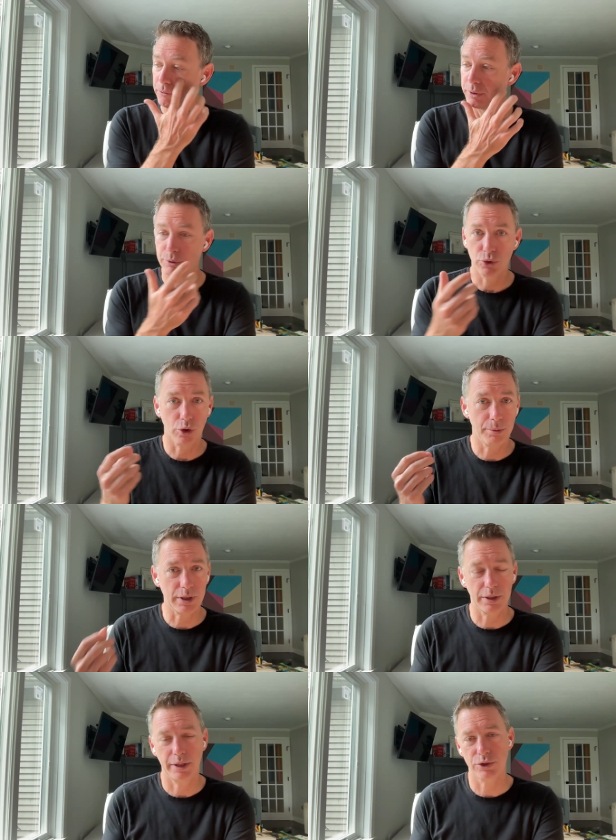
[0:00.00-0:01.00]
Figma talk
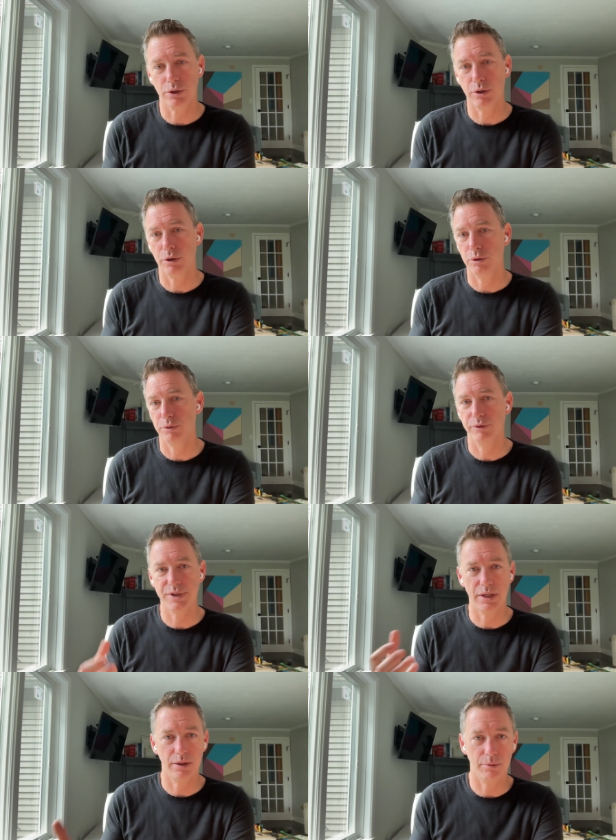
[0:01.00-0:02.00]
about connected code. We've
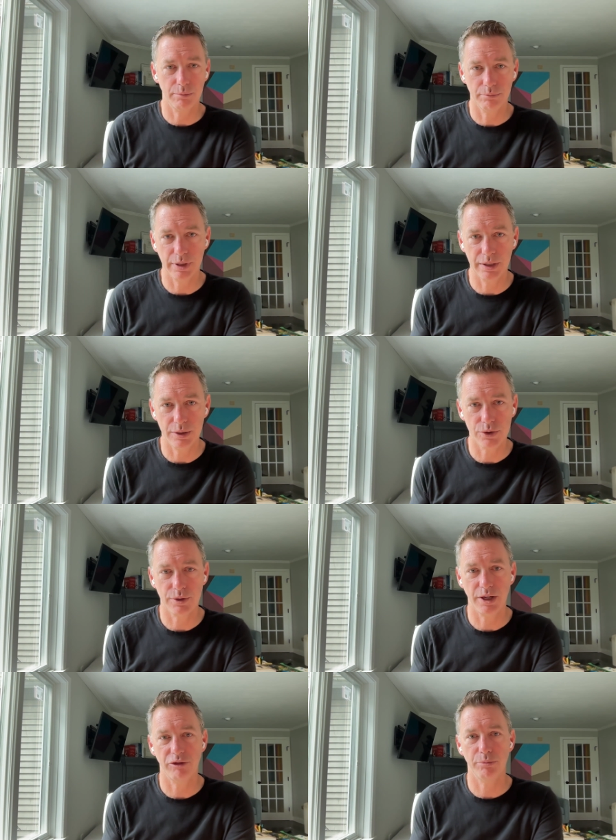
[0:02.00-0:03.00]
seen them lean into
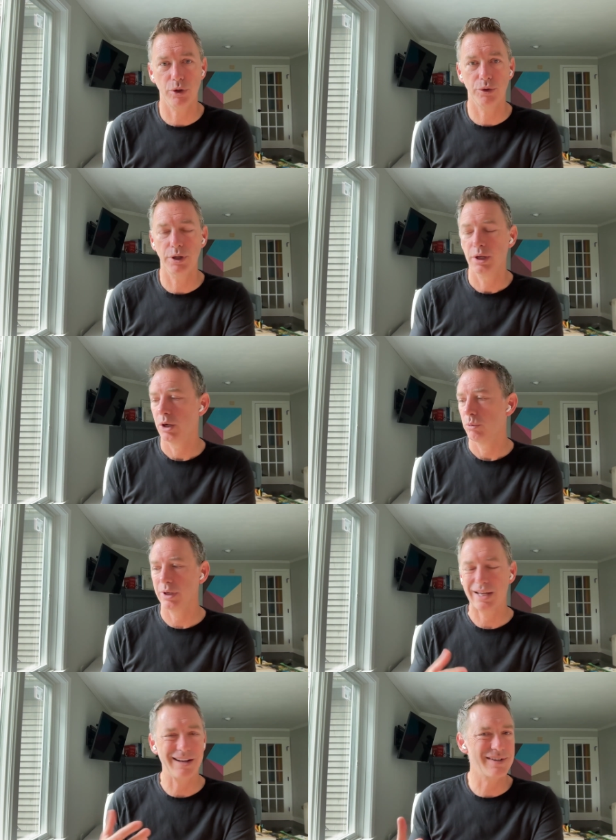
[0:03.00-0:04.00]
dev mode. We're
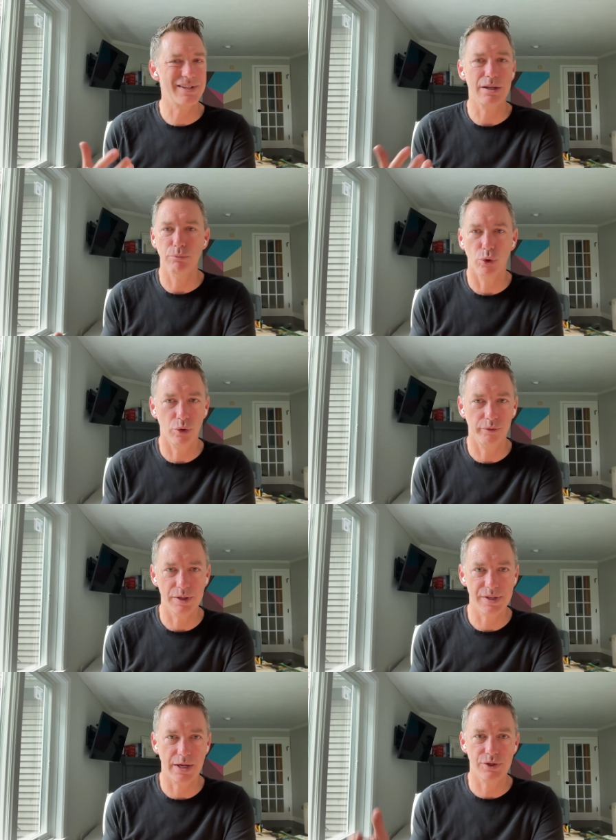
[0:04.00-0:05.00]
mm-hmm. going to see more of
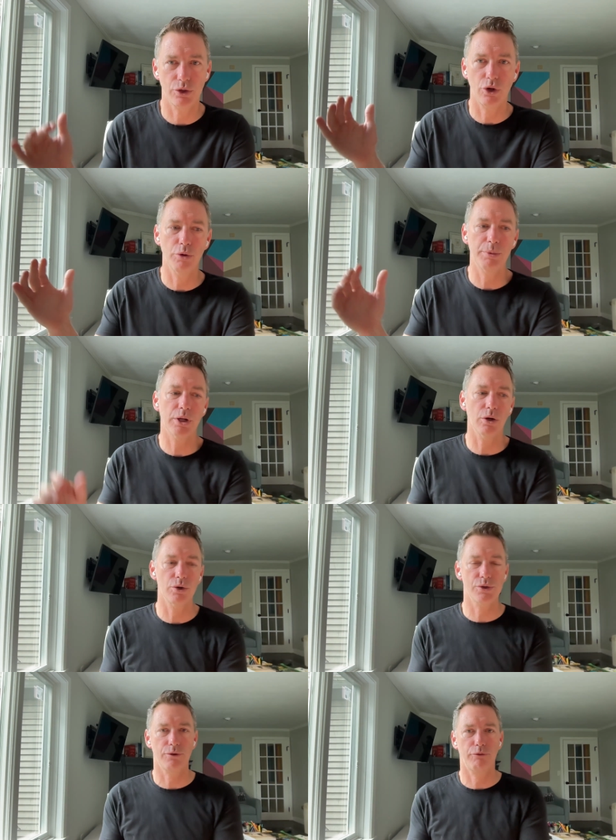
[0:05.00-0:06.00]
this. As Adobe
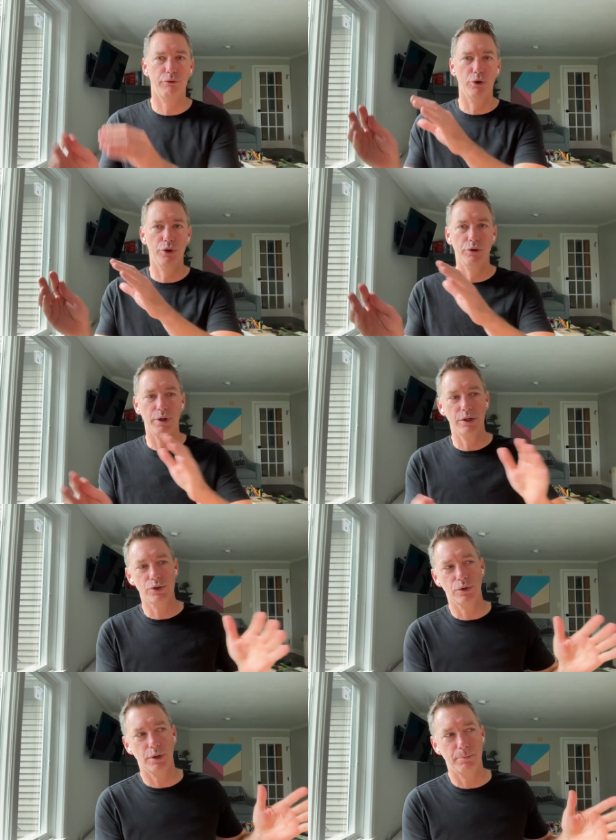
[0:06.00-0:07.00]
goes further
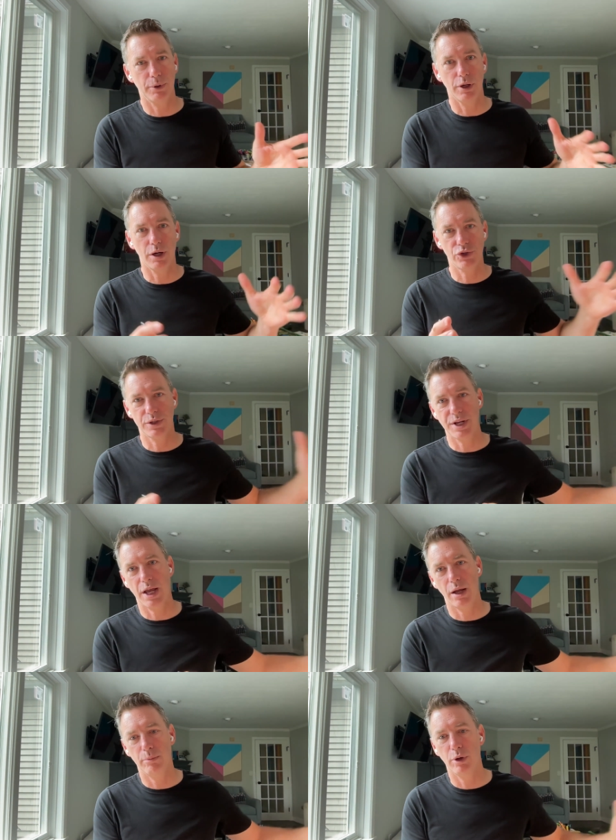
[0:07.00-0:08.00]
into the larger
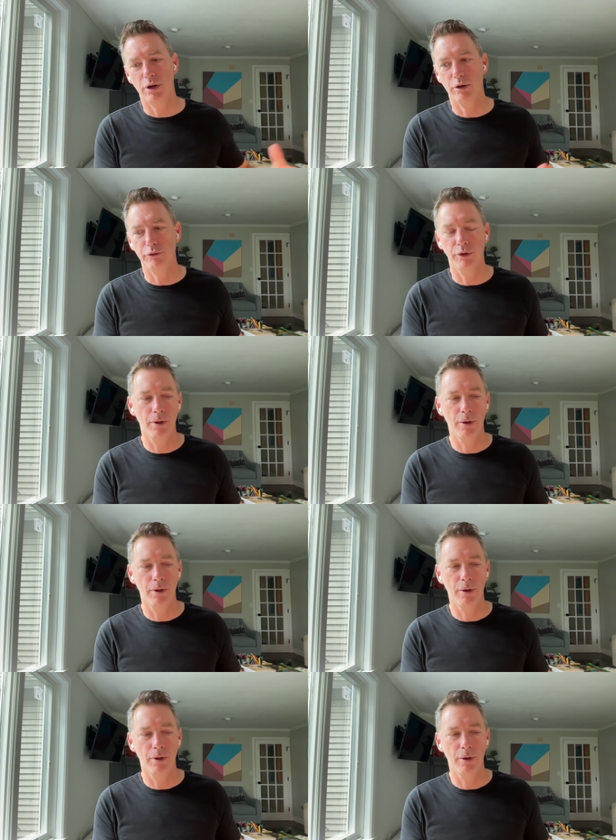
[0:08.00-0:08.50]
TAM of